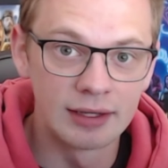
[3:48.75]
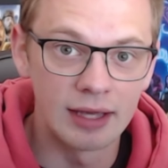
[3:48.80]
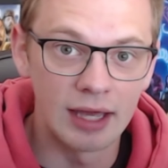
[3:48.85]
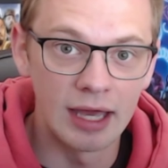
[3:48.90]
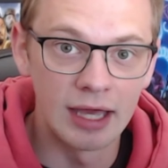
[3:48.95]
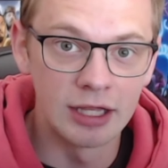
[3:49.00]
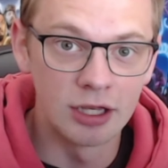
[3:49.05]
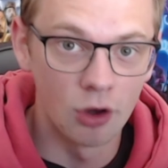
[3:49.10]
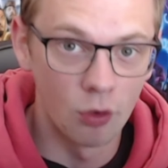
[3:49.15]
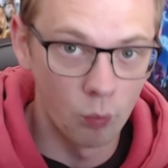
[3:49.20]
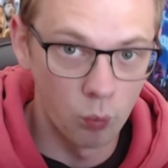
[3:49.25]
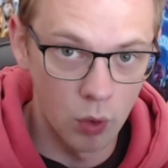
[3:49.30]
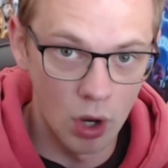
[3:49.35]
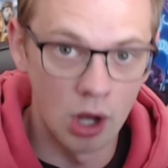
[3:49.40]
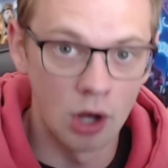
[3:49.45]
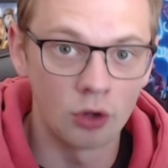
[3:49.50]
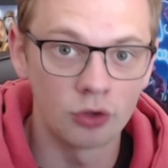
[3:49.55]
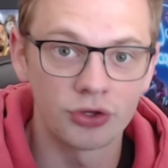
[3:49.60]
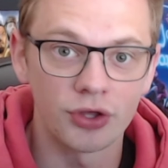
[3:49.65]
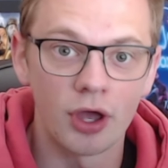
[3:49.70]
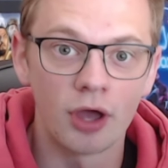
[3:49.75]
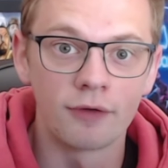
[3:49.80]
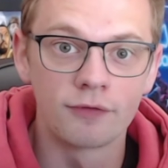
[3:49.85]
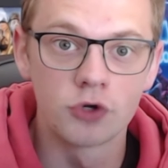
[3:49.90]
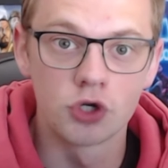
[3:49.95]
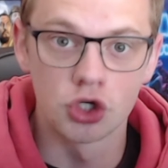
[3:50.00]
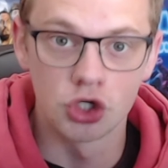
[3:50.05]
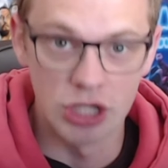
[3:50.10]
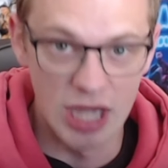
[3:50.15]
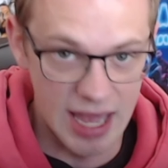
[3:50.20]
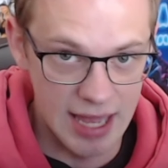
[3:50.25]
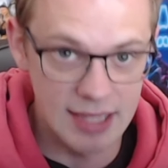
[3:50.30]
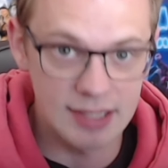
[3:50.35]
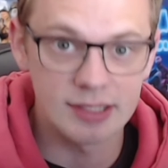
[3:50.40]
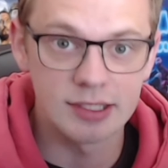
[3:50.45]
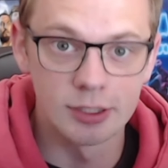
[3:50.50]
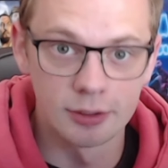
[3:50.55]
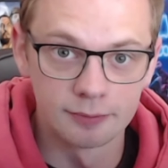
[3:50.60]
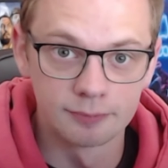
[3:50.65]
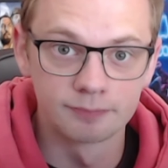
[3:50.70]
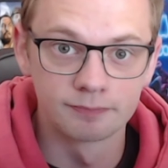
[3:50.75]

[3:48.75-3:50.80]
in a world of shit.